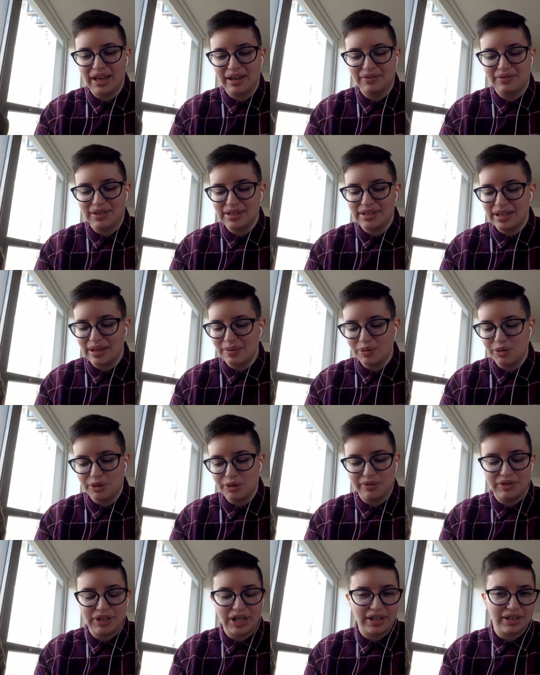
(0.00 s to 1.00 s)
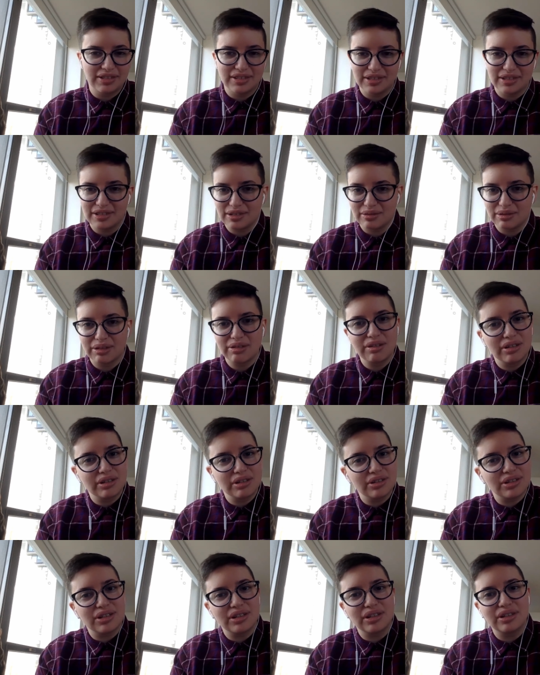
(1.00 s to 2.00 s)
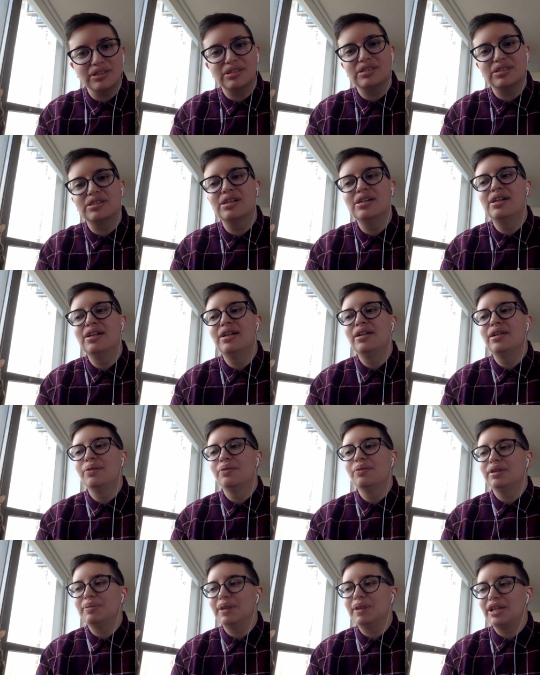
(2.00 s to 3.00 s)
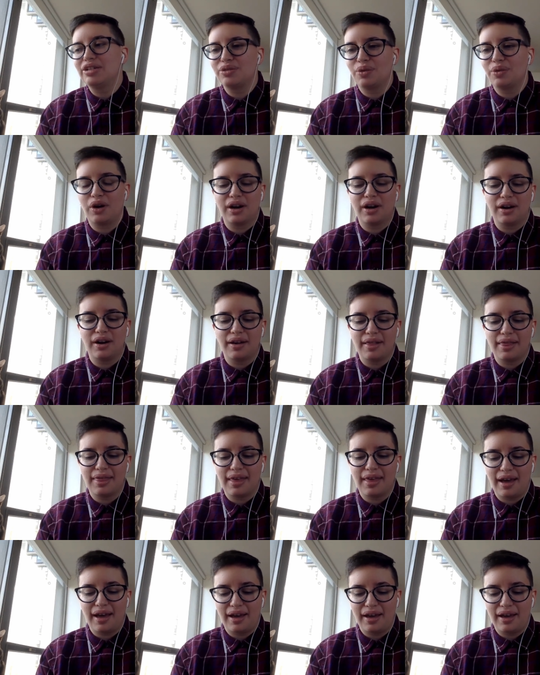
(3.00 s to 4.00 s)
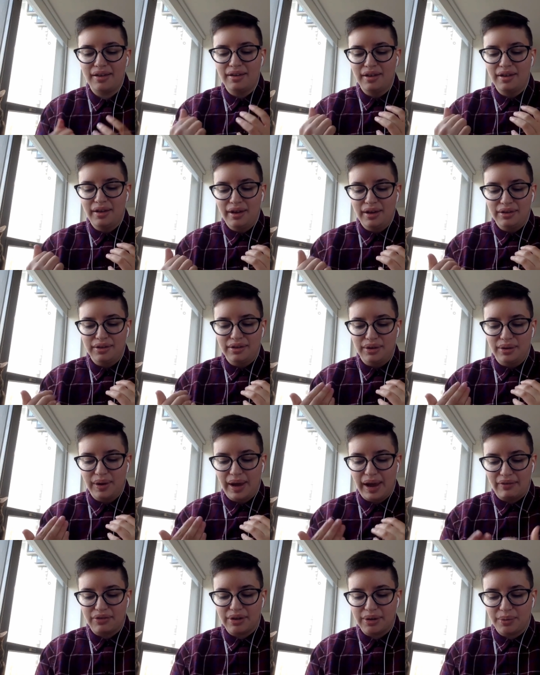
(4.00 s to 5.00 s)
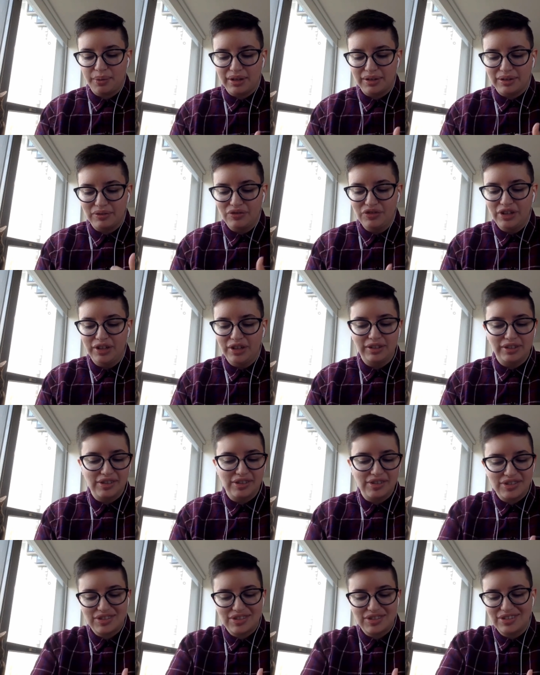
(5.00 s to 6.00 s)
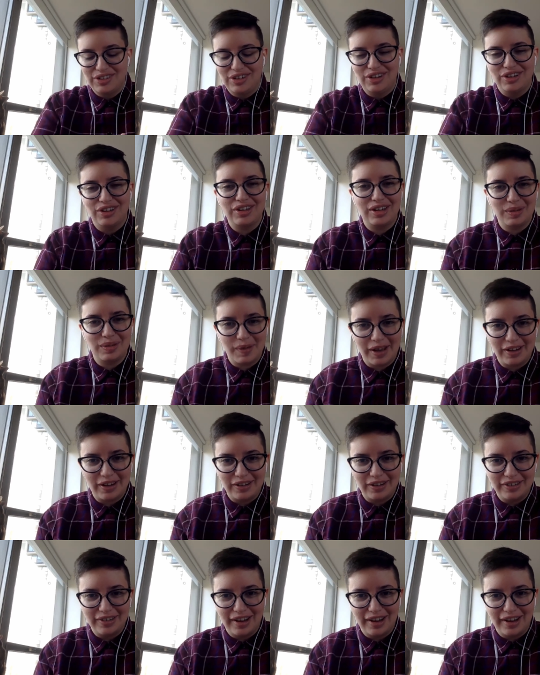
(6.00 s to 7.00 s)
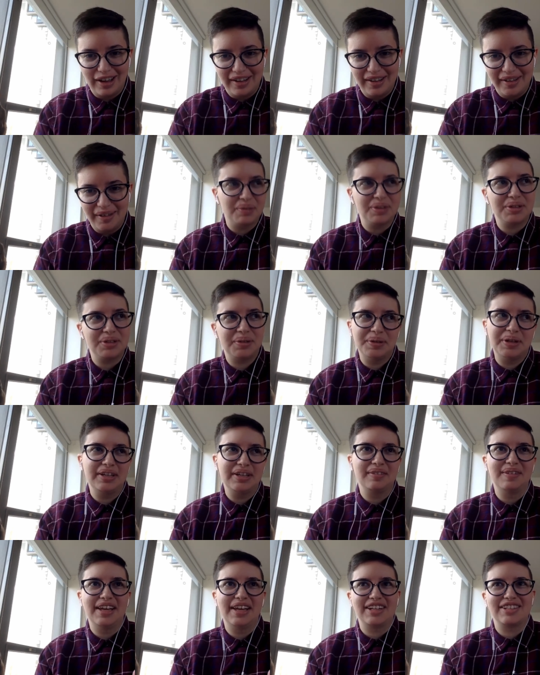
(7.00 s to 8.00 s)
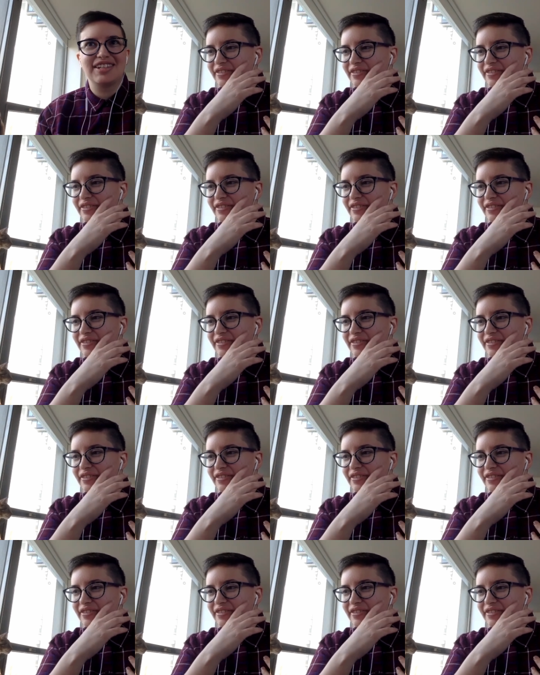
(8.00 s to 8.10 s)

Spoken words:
We have the same sort of check-ins as the recruiters do. We make sure that, you know, everyone feels good about like what we're doing.